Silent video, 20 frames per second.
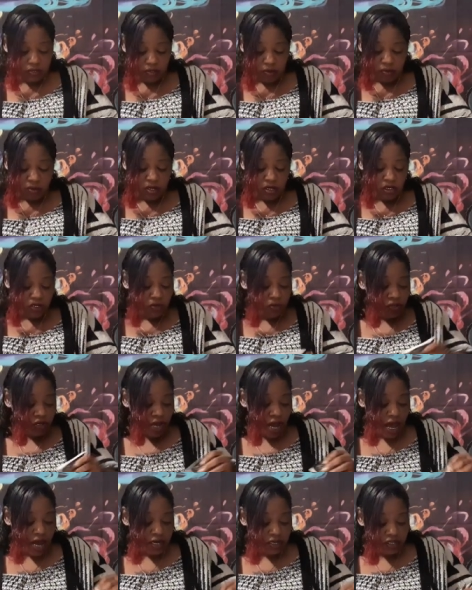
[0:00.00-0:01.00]
I'm going to use
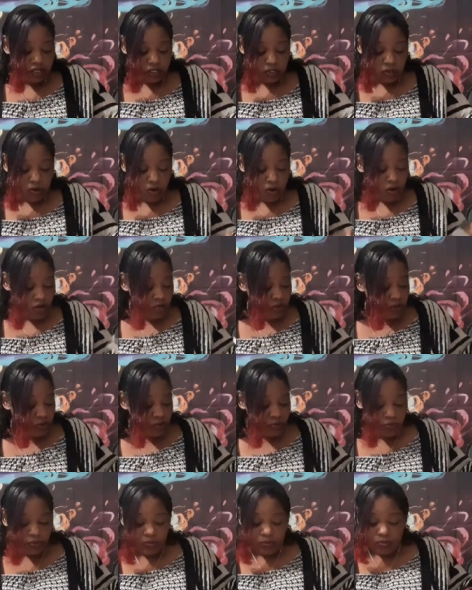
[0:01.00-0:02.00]
Goddess Oracle
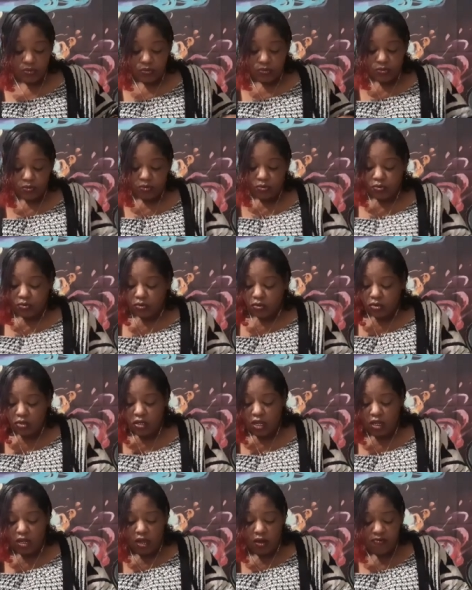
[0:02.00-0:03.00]

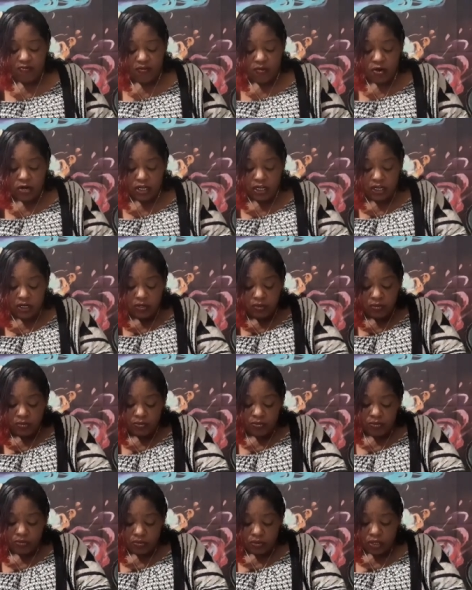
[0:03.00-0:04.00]
for you.
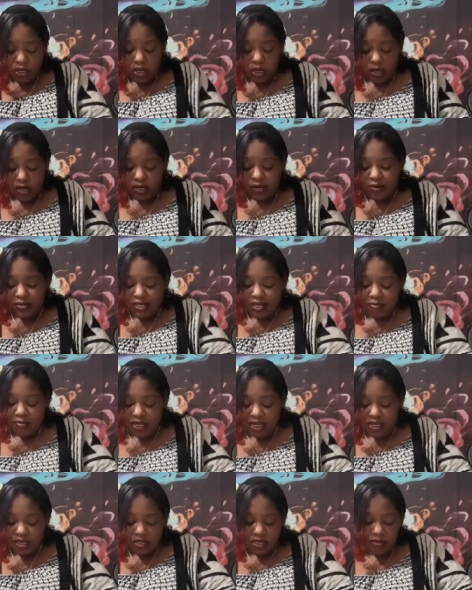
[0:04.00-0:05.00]
Okay, oh, let
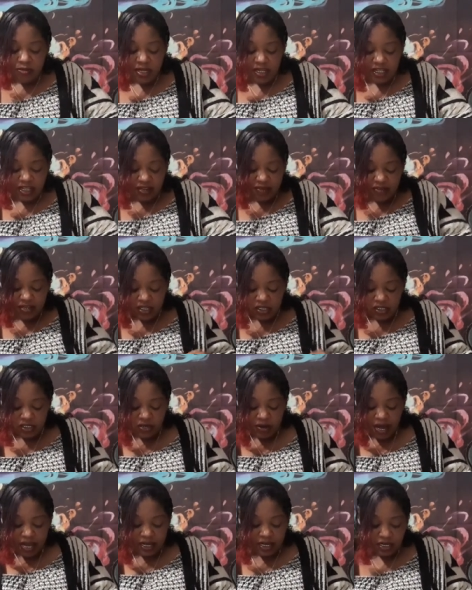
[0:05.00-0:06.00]
me let me leave it so
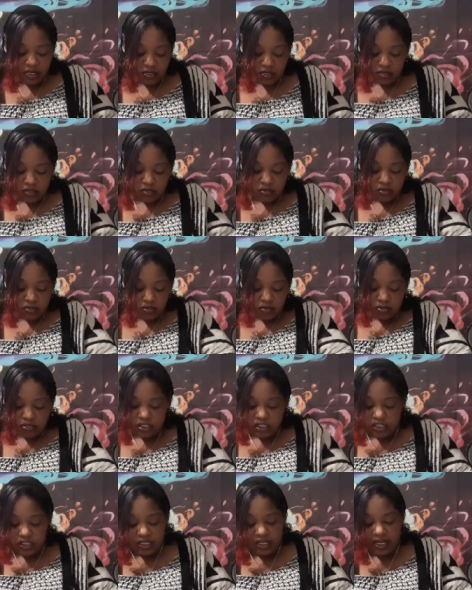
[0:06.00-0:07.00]
I can
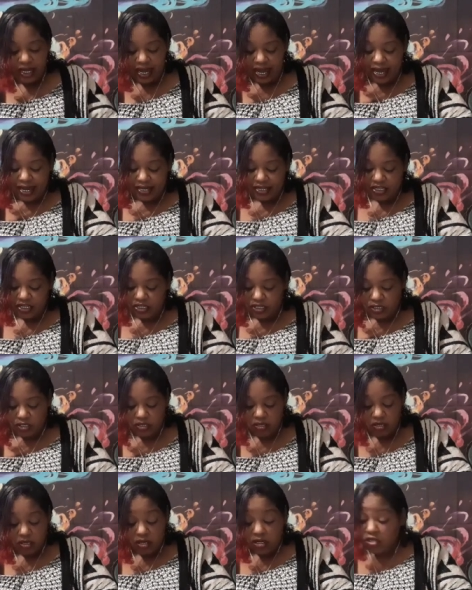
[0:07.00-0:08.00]
just in case.
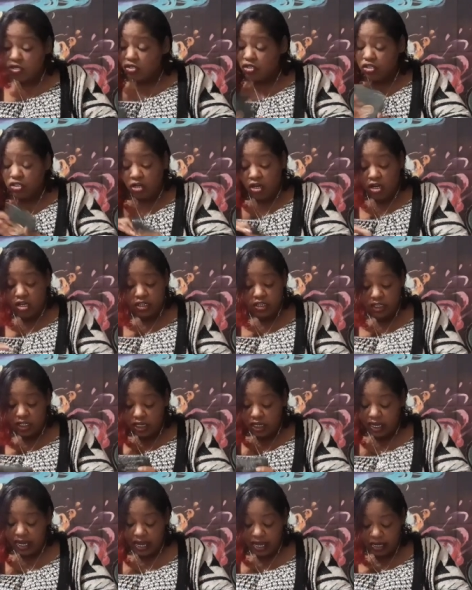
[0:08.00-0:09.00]
Just
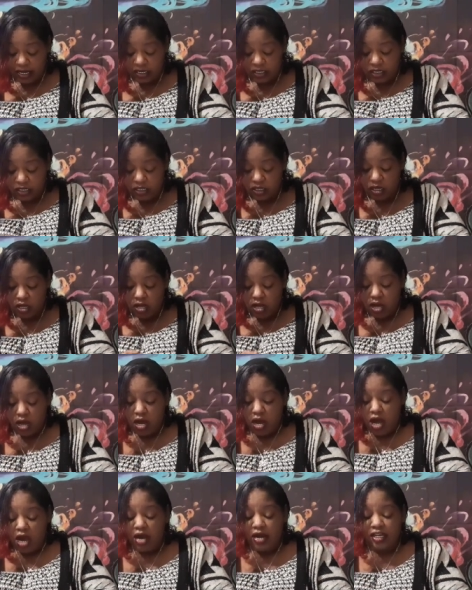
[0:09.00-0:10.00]
in case. All
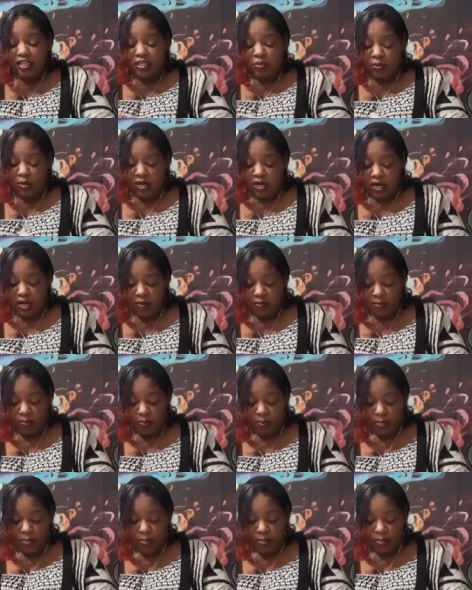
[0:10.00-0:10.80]
right, spirit.